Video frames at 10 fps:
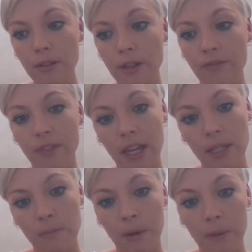Don't forget
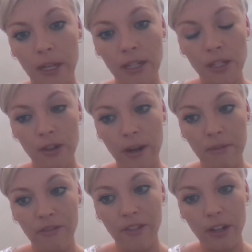to pop on Instagram
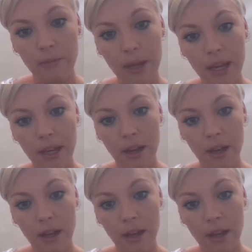and follow me.